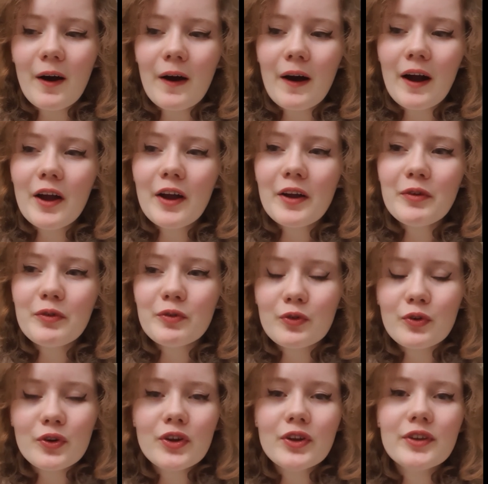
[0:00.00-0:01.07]
I
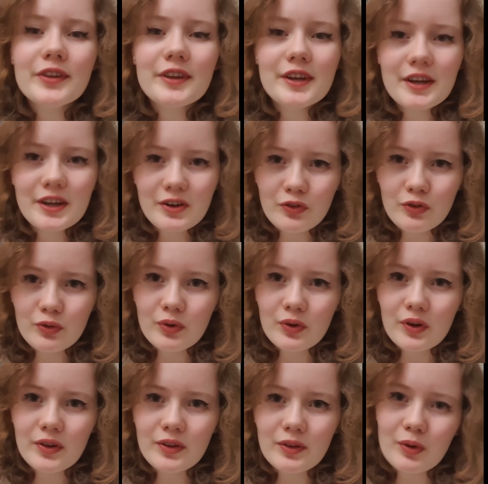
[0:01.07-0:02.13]
really
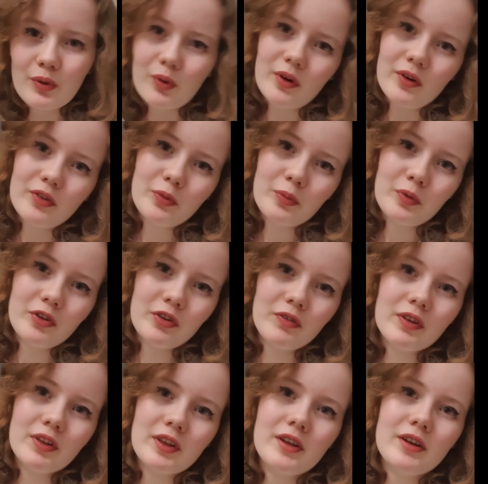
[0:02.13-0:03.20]
enjoyed the course,
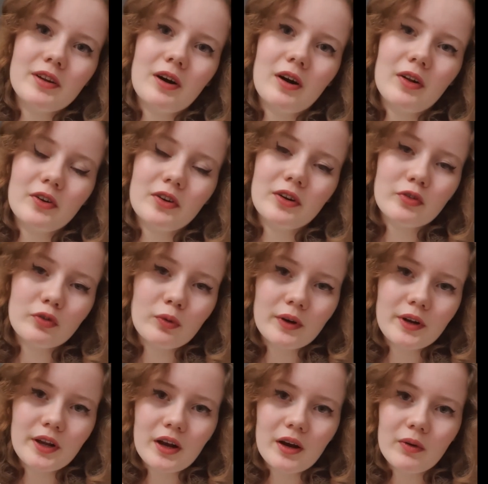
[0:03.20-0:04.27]
specifically the
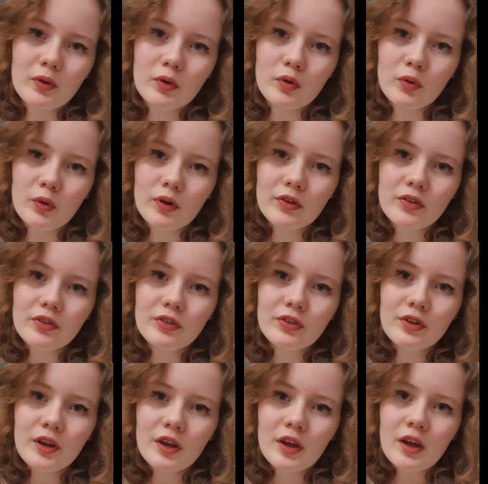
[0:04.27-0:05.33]
120 hour course.
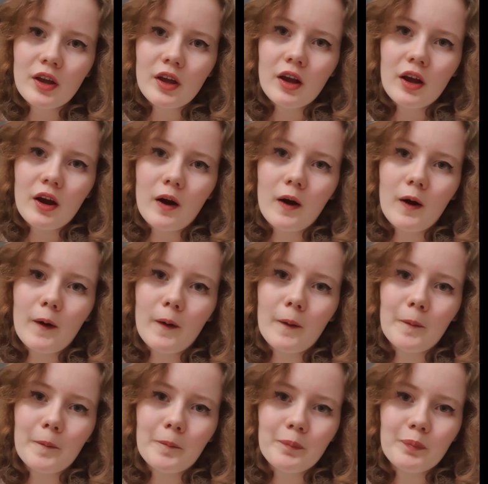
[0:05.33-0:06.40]

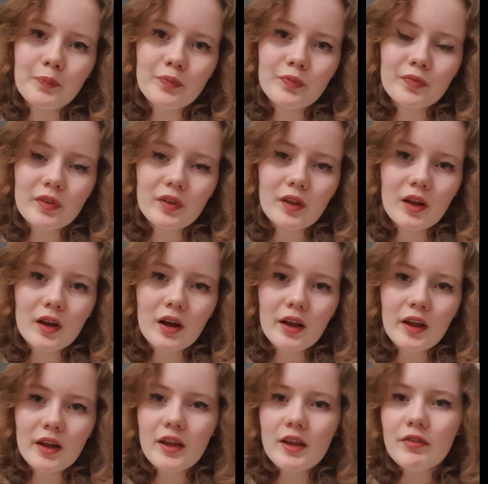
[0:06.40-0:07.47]
Um,
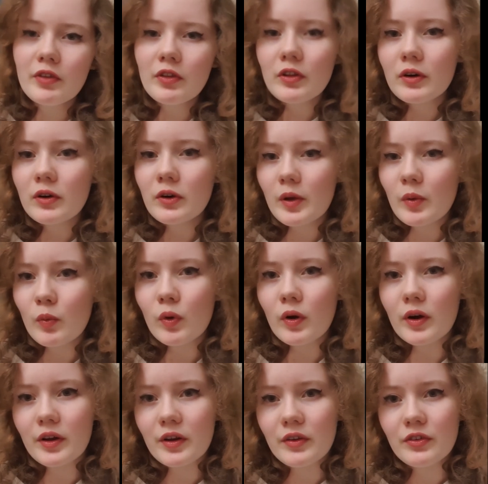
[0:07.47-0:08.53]
even though it
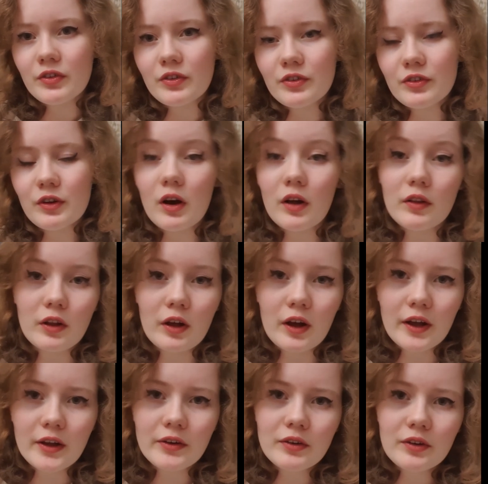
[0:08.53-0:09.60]
was
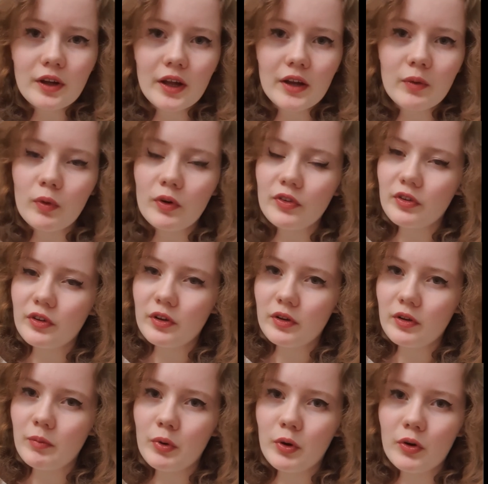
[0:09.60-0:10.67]
online and it wasn't an
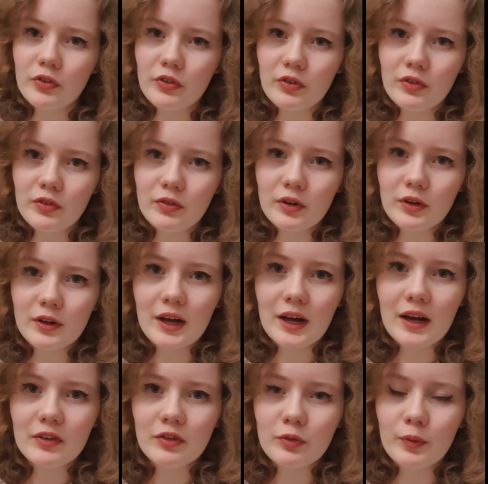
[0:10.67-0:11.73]
in person
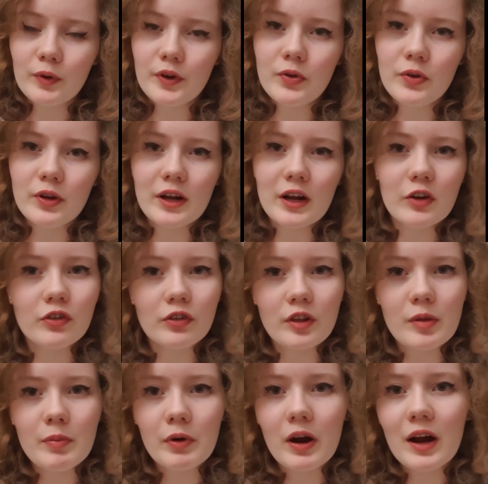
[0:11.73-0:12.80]
class where you can
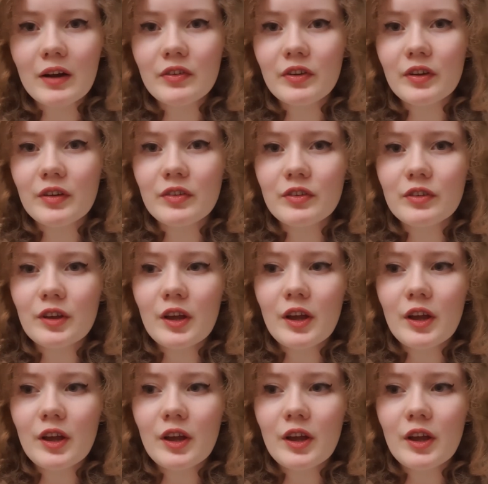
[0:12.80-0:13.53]
actually practice,